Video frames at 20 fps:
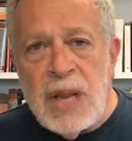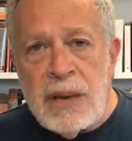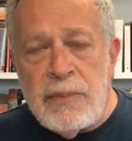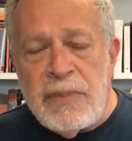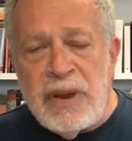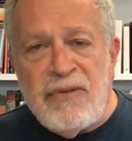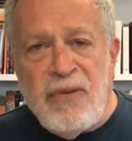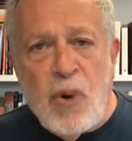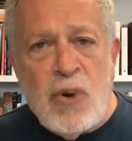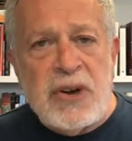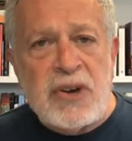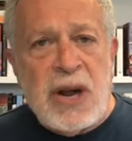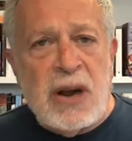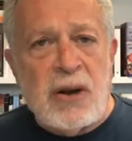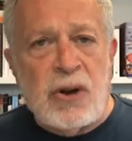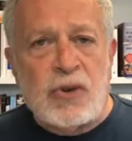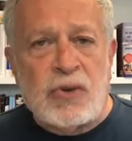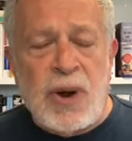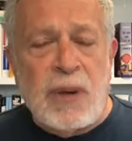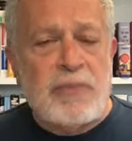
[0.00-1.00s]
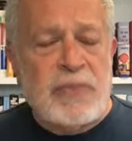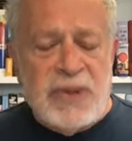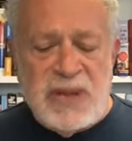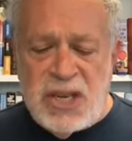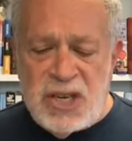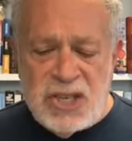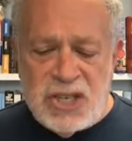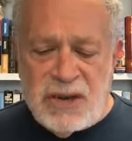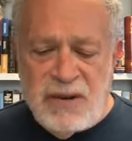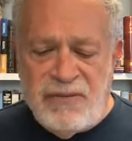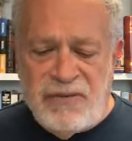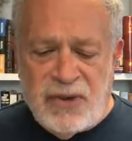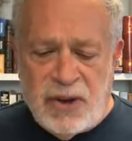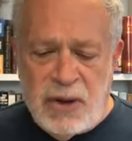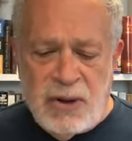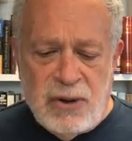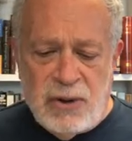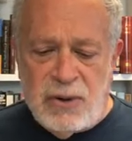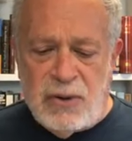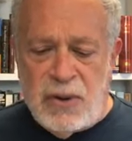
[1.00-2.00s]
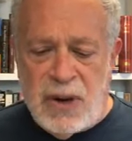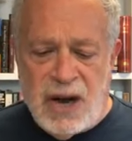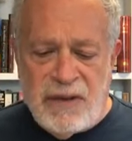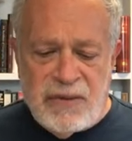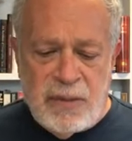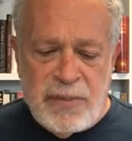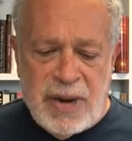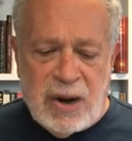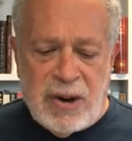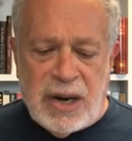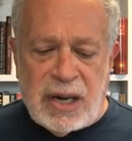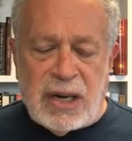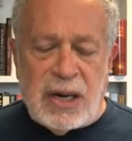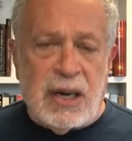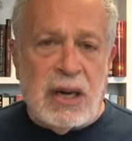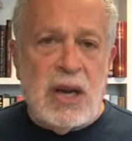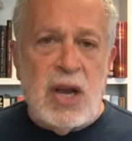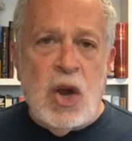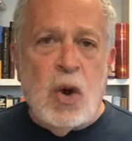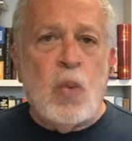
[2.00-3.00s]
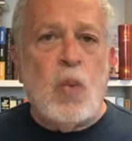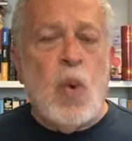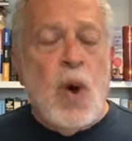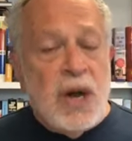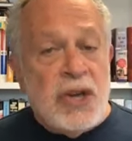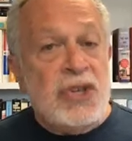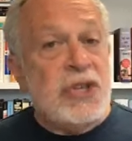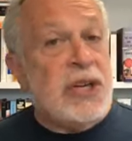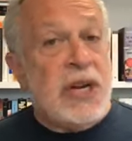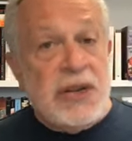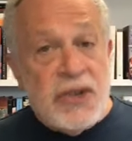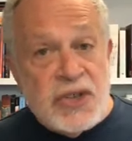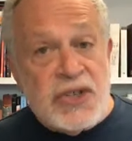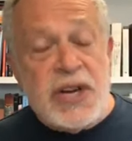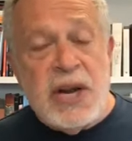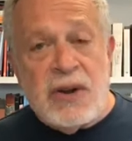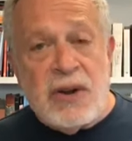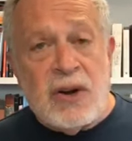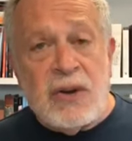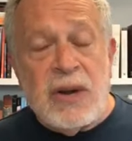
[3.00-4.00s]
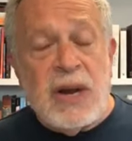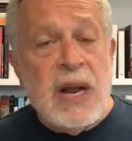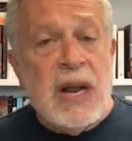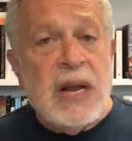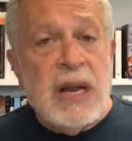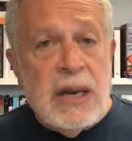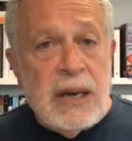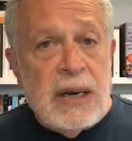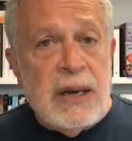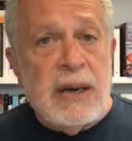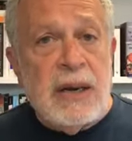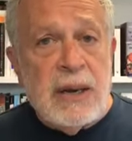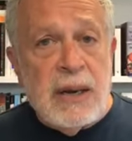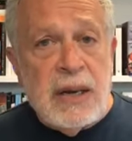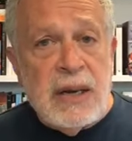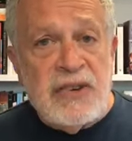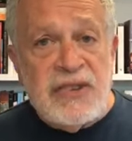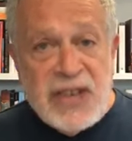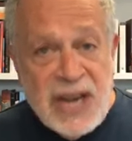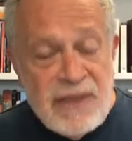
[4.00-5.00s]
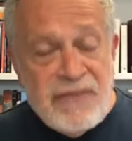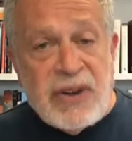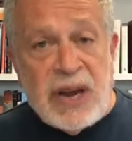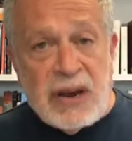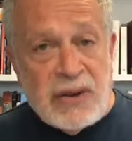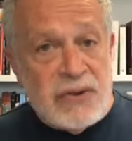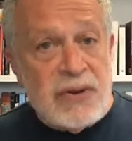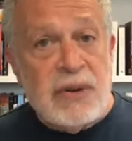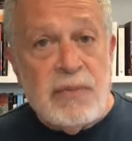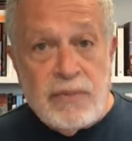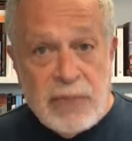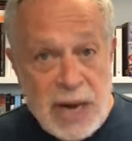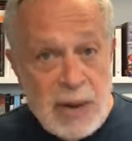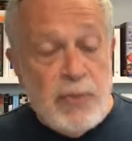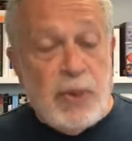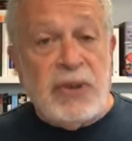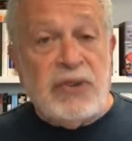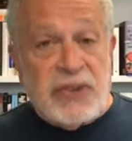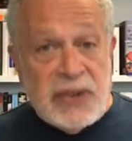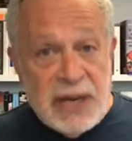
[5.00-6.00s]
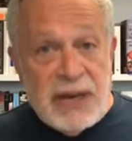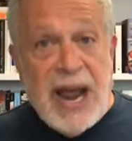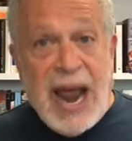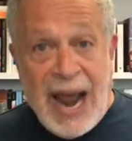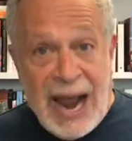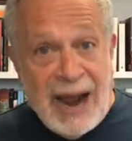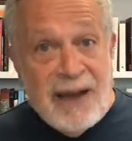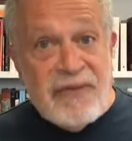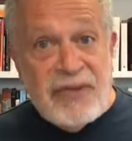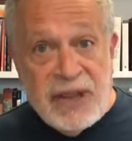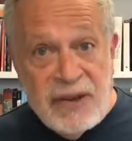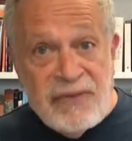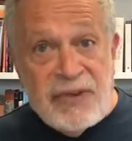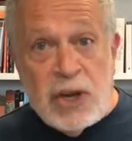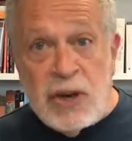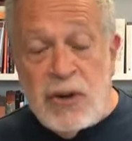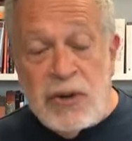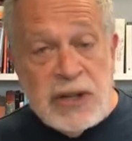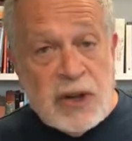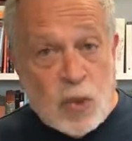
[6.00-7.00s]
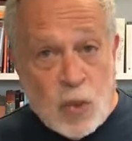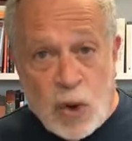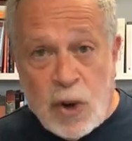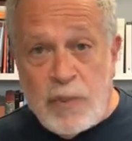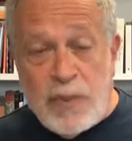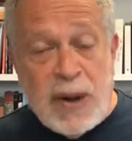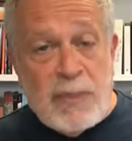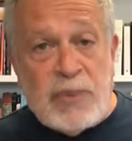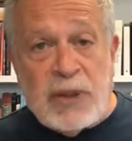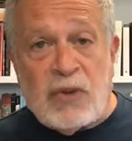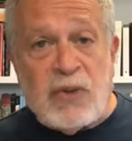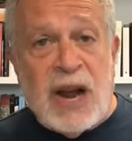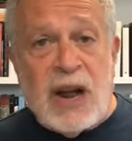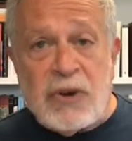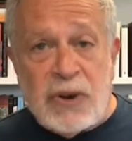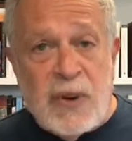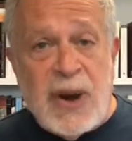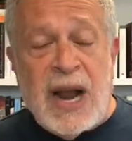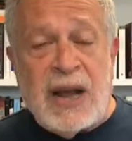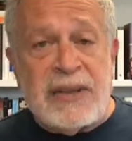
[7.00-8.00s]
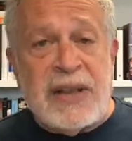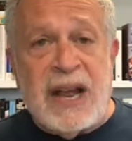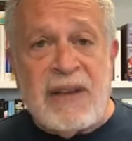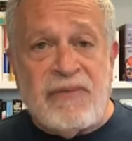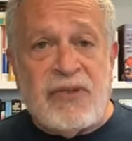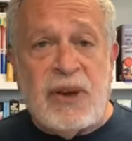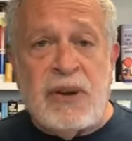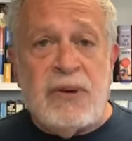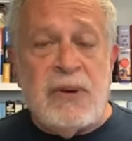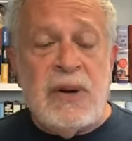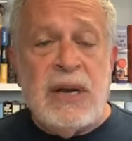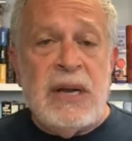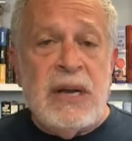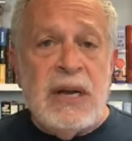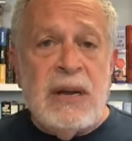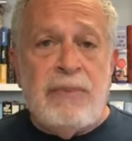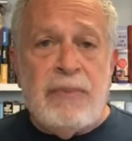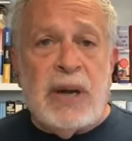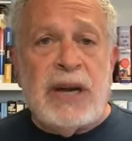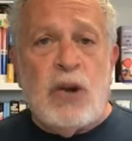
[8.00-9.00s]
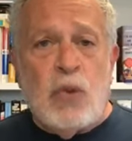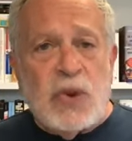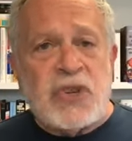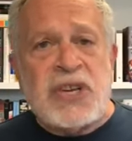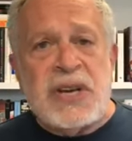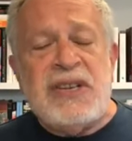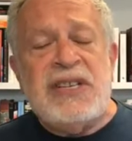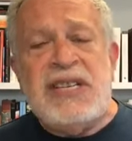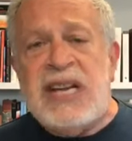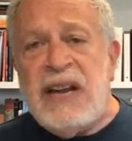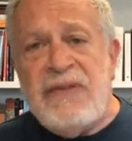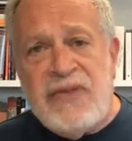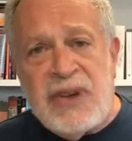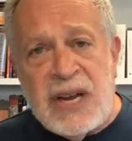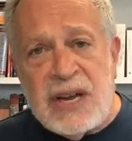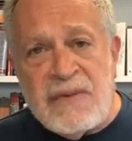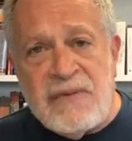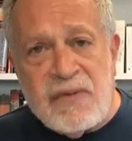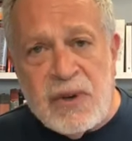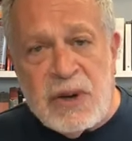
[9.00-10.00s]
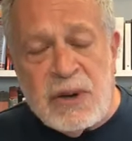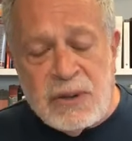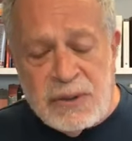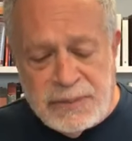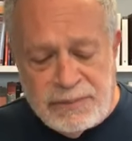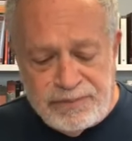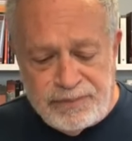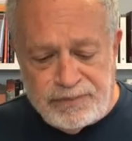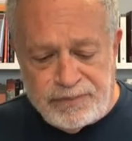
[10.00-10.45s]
Before Donald Trump, this view of America was considered deviant. People did have the view. There were people around who had that view, but it was a deviant view.